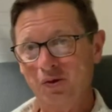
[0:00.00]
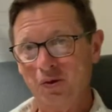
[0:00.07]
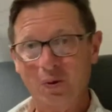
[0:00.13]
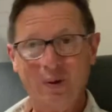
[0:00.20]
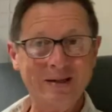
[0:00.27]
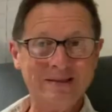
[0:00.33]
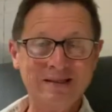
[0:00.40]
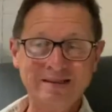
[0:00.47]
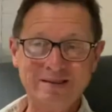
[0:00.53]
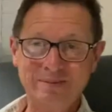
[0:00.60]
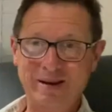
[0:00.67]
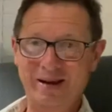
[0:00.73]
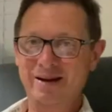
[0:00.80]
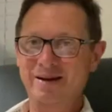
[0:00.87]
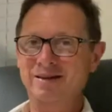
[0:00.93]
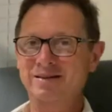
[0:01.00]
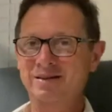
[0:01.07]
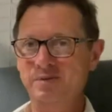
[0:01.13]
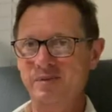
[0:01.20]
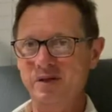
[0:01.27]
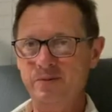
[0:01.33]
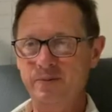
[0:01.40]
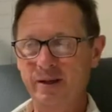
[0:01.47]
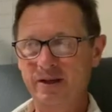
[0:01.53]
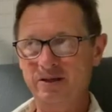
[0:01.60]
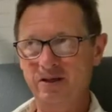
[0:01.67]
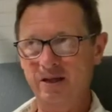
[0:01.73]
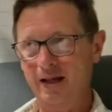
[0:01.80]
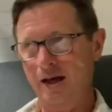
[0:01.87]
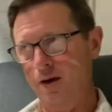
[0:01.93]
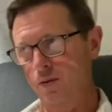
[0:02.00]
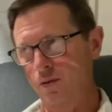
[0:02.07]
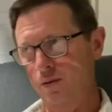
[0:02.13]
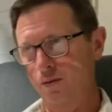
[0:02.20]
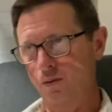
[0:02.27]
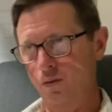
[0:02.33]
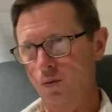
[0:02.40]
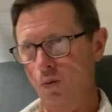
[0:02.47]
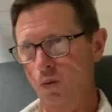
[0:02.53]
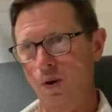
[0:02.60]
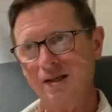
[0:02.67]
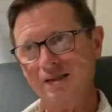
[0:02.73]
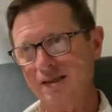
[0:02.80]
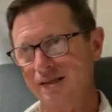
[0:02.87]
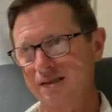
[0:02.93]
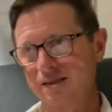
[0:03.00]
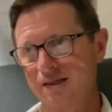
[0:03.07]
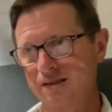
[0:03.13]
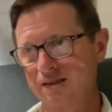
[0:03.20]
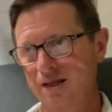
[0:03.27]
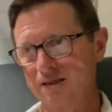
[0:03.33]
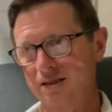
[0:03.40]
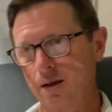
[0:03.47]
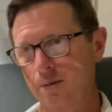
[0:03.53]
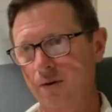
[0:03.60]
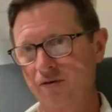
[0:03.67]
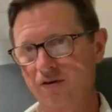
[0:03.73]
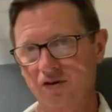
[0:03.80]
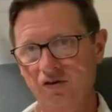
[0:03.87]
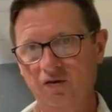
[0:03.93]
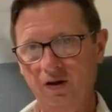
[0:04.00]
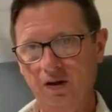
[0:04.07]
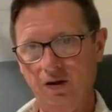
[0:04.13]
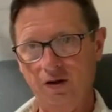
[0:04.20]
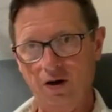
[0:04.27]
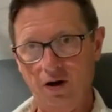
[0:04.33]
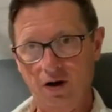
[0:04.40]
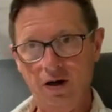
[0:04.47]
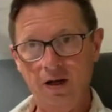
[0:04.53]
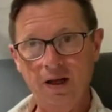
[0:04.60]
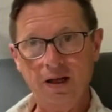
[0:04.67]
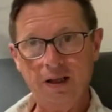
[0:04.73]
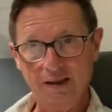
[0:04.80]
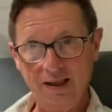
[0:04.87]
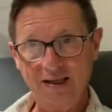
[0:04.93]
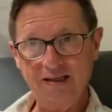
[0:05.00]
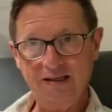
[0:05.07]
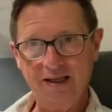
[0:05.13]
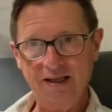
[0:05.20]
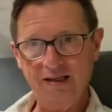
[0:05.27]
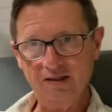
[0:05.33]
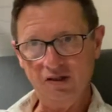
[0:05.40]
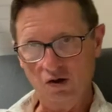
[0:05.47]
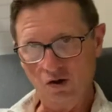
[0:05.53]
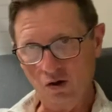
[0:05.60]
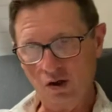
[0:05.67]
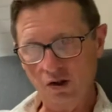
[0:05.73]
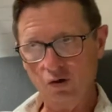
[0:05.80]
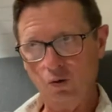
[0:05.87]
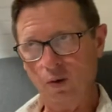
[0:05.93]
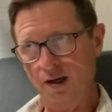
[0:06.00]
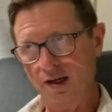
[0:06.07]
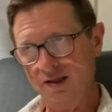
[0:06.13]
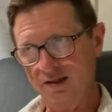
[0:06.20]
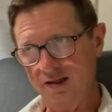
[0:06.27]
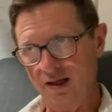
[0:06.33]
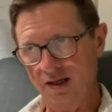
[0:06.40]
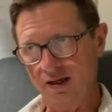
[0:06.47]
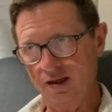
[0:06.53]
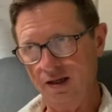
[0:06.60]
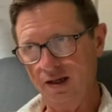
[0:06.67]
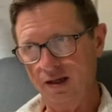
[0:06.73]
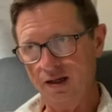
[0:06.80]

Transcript: The Restless Man simply speaks to that restlessness that some of us feel in our late teens and early 20s that